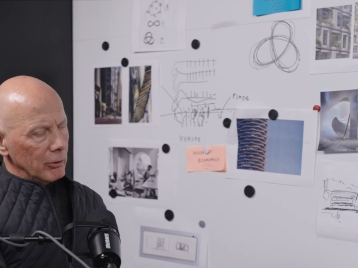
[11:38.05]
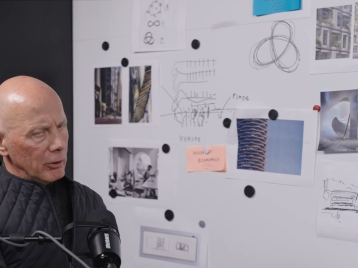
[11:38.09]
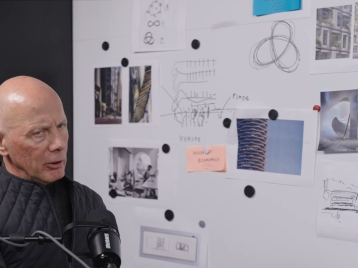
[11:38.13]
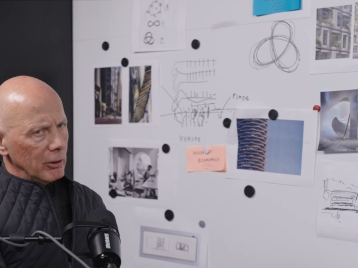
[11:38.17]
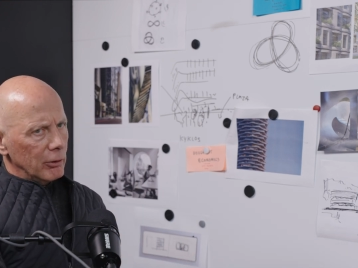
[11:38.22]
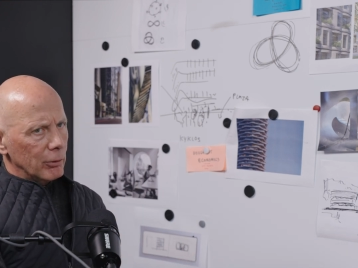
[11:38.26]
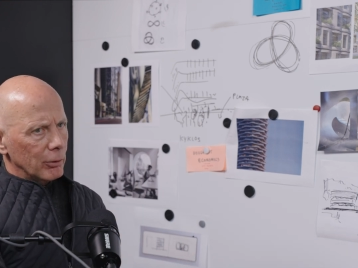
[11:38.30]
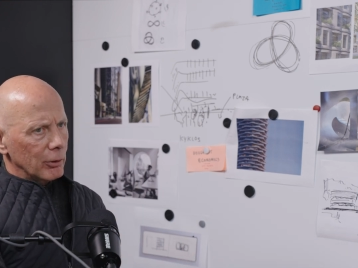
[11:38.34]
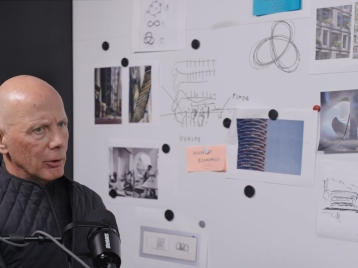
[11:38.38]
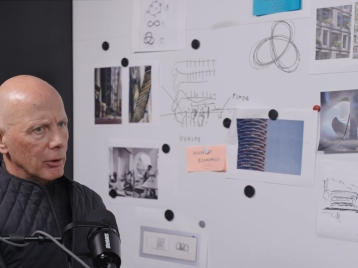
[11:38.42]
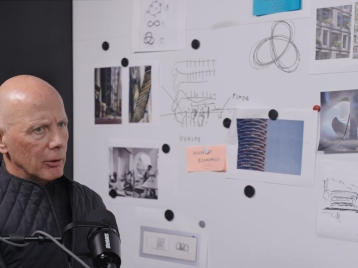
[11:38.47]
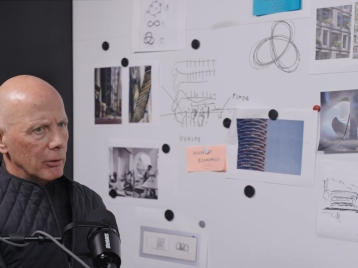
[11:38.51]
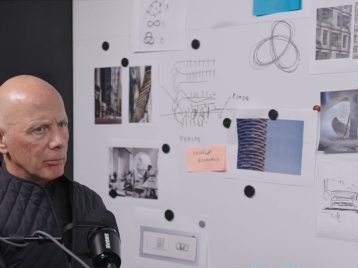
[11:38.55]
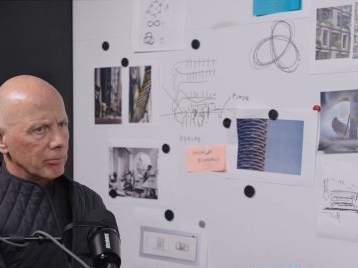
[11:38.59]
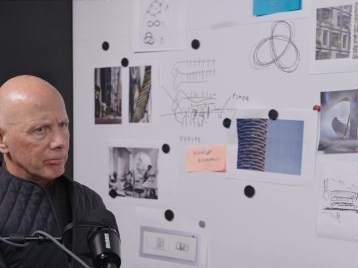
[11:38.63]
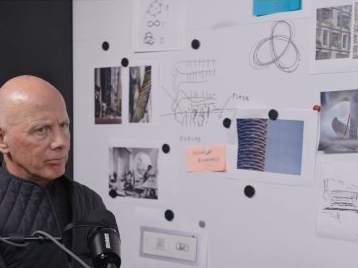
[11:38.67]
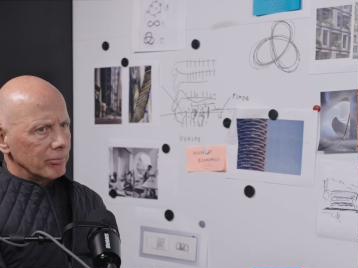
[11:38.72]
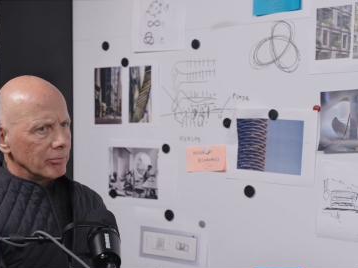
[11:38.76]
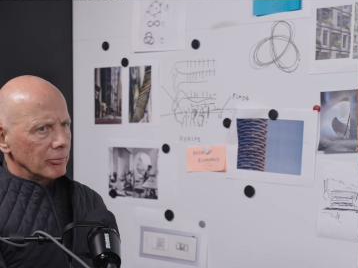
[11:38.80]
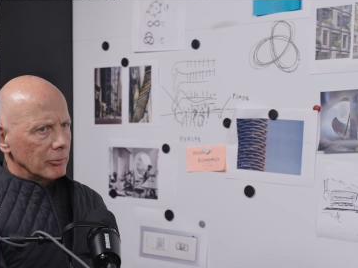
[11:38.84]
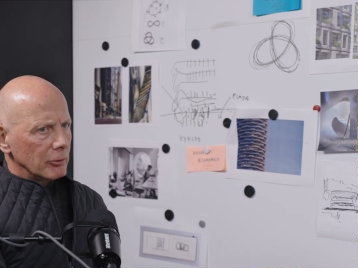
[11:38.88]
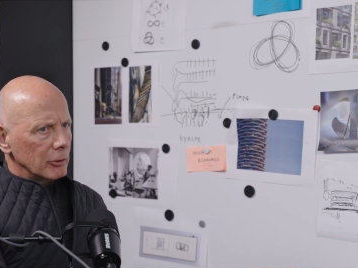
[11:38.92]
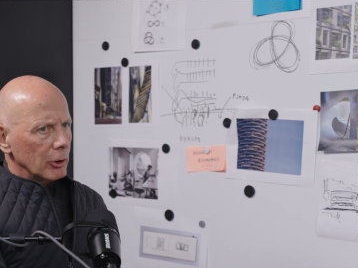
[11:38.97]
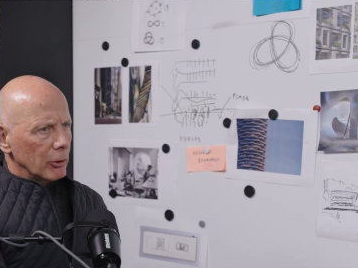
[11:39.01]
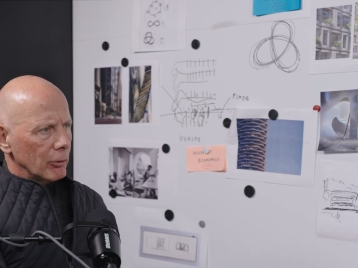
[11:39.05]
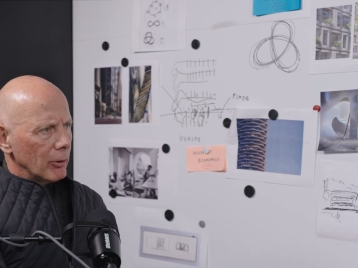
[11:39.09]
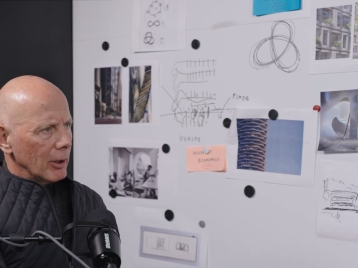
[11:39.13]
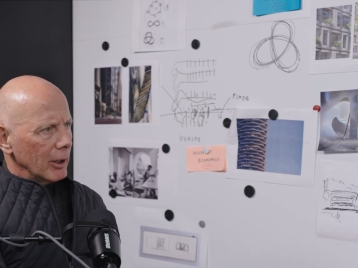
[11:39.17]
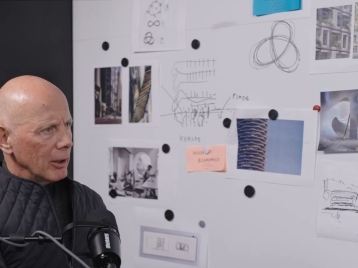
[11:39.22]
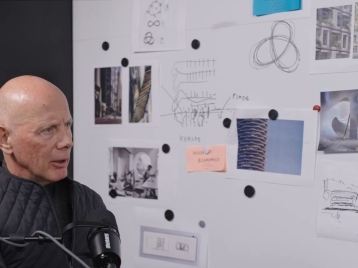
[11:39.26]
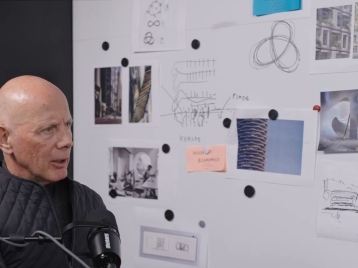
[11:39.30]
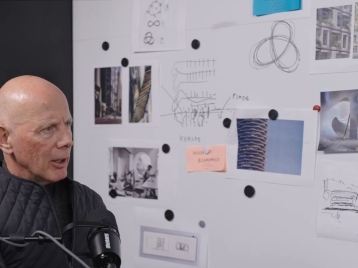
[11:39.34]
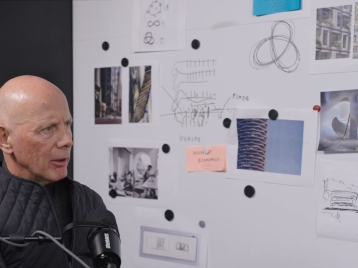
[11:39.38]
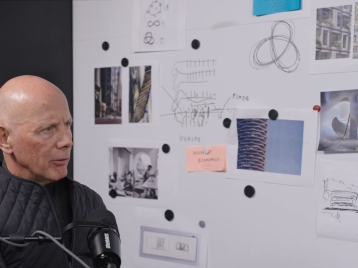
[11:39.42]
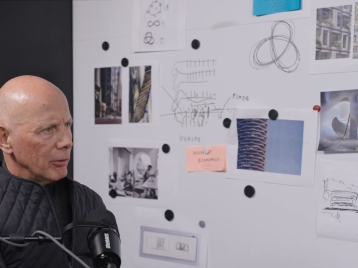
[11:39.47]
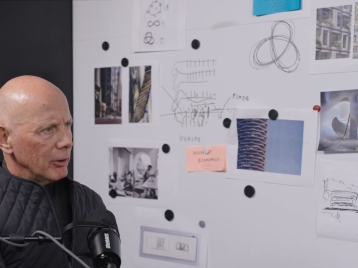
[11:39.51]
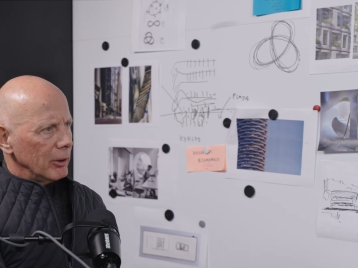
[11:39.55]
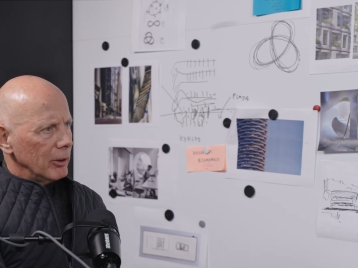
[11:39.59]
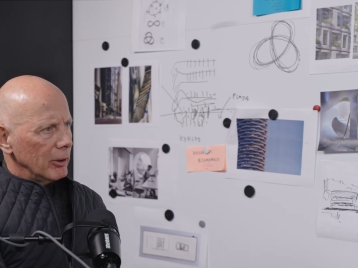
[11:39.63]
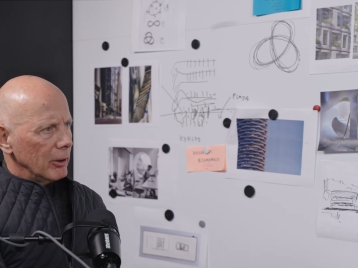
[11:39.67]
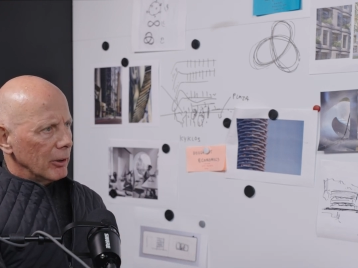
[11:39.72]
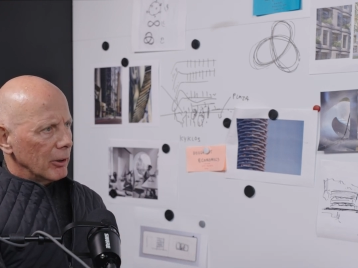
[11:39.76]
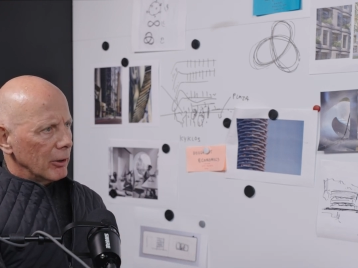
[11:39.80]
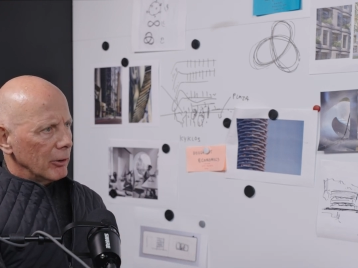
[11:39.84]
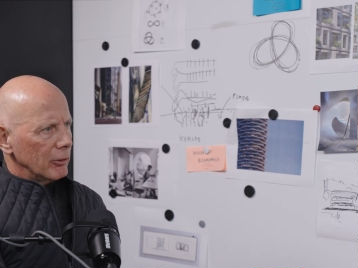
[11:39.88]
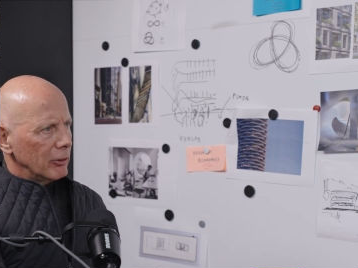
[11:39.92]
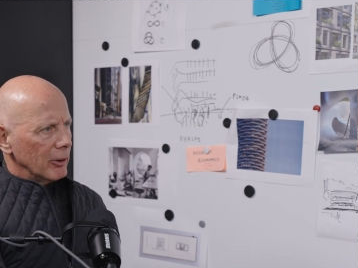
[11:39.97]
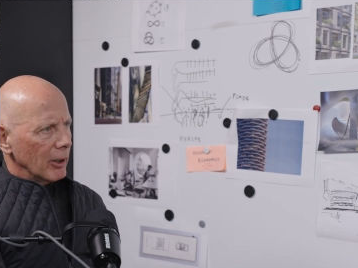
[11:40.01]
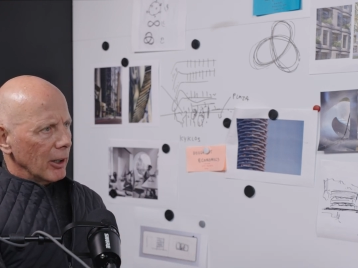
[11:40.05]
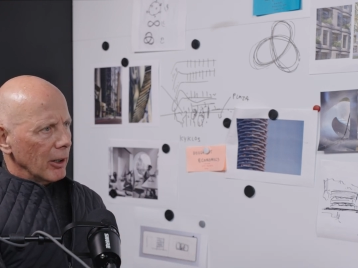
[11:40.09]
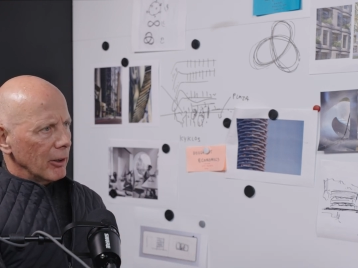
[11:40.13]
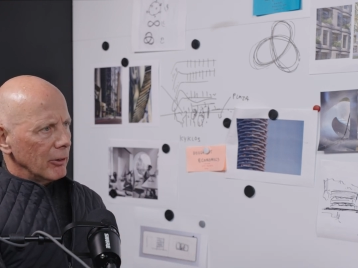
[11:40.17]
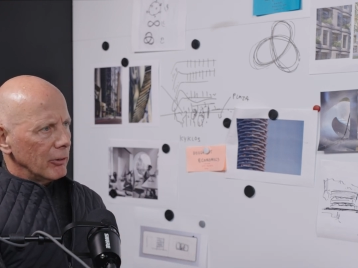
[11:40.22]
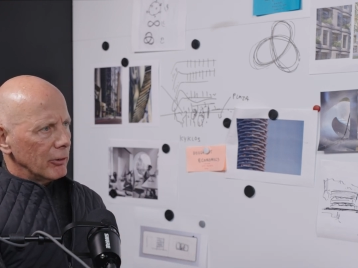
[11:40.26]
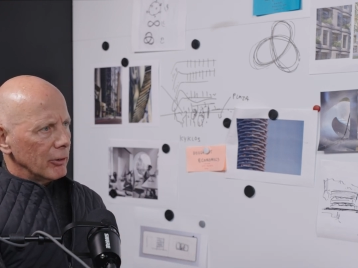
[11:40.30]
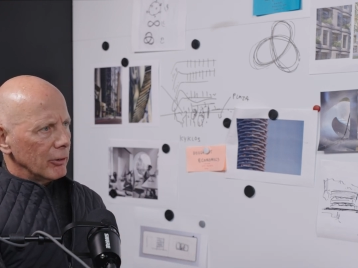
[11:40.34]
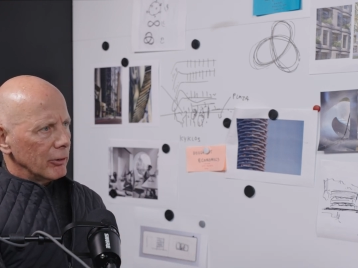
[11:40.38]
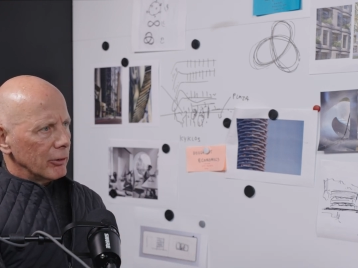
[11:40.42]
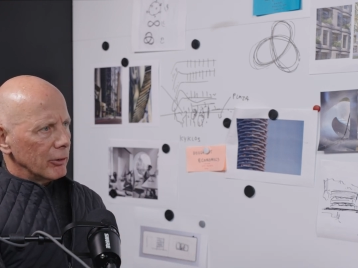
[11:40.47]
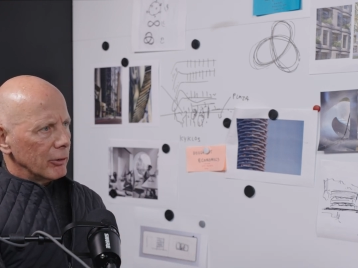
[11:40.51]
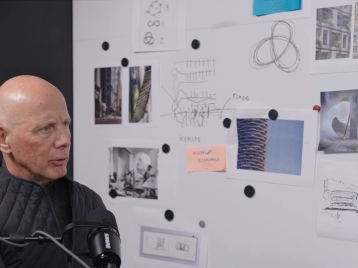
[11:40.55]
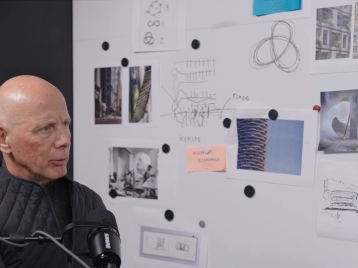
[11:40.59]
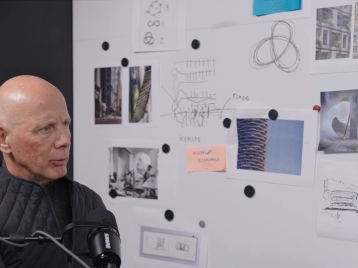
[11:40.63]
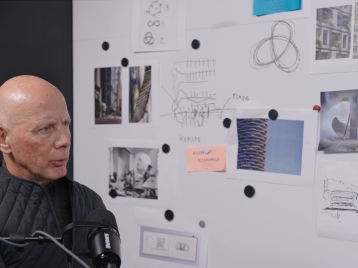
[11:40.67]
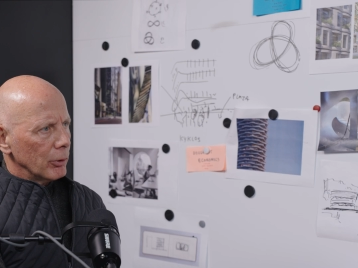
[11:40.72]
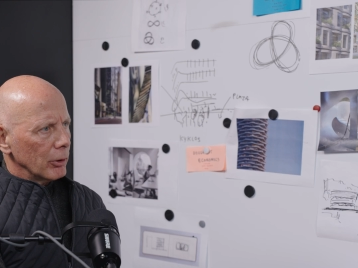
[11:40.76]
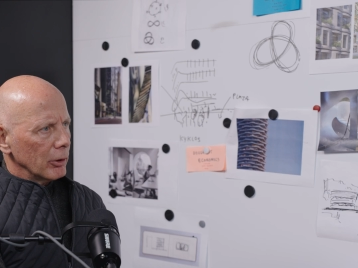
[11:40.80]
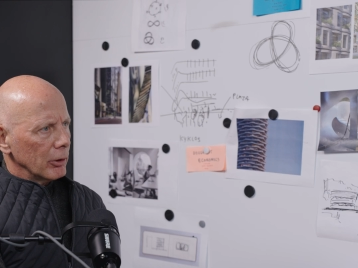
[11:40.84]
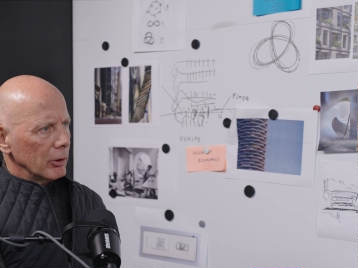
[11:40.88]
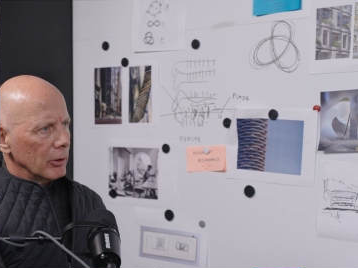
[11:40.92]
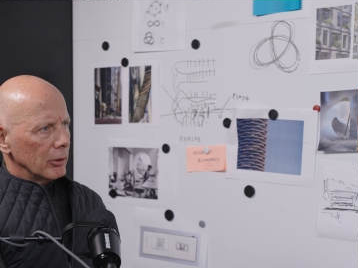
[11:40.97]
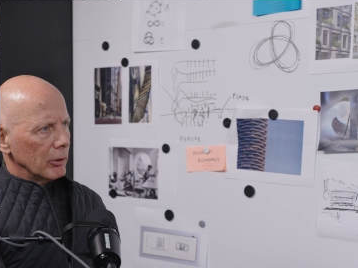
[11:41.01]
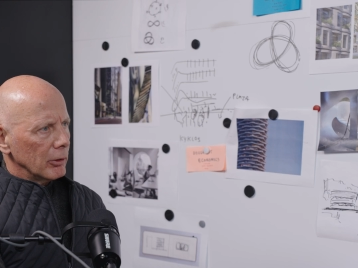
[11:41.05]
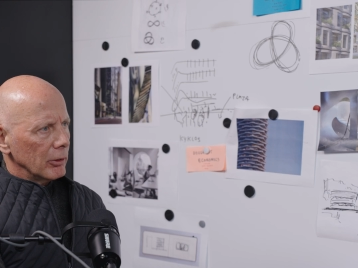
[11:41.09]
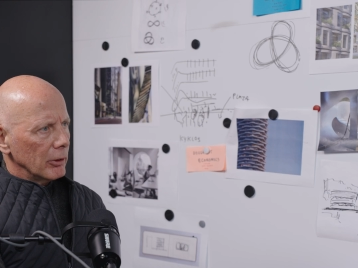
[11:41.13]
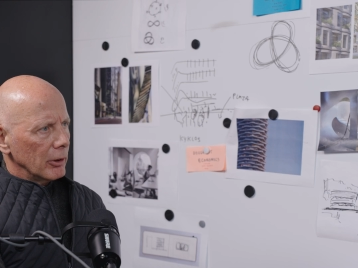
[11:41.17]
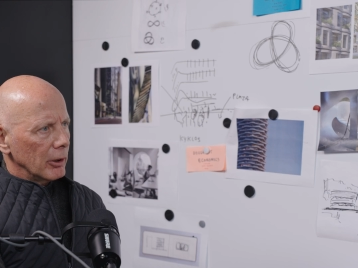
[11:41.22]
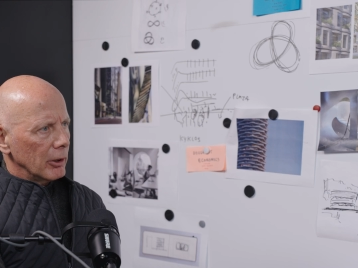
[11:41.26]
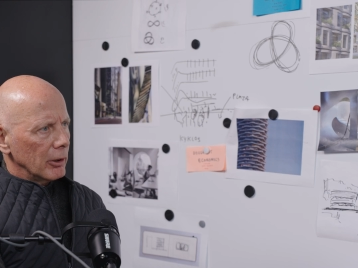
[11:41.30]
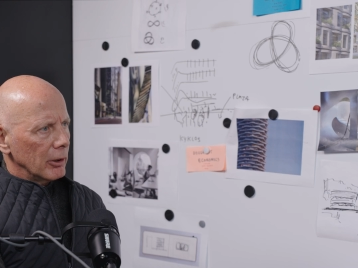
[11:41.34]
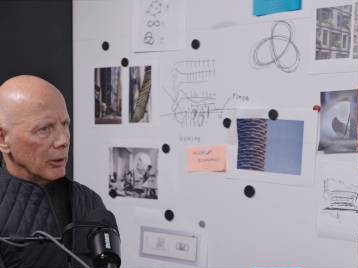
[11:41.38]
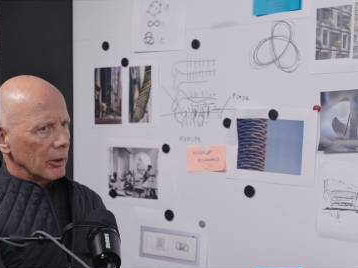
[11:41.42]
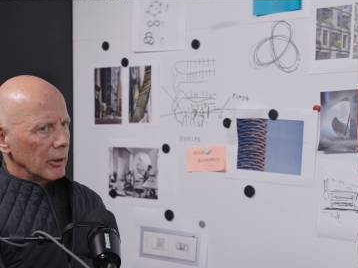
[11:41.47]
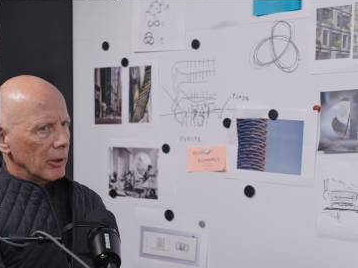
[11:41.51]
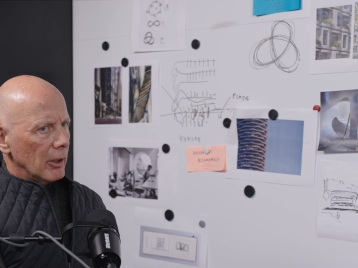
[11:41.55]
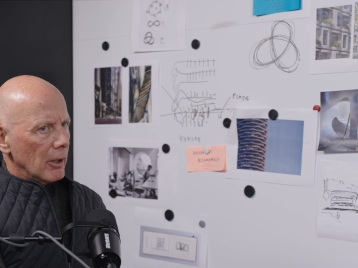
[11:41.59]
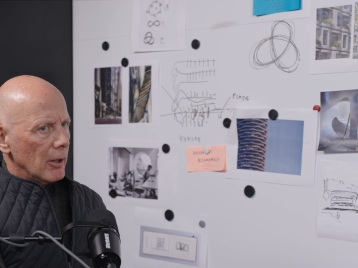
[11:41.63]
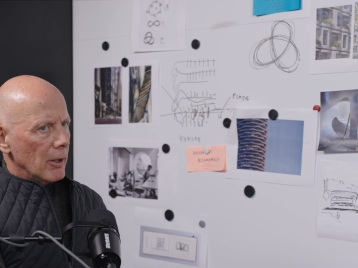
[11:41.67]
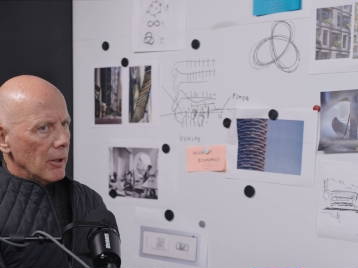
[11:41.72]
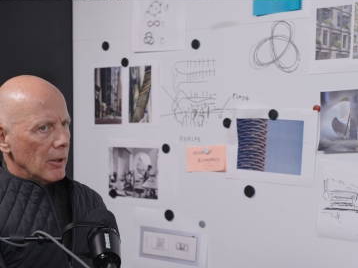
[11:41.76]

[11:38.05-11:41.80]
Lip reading: These were quite heavy challenges to work on, and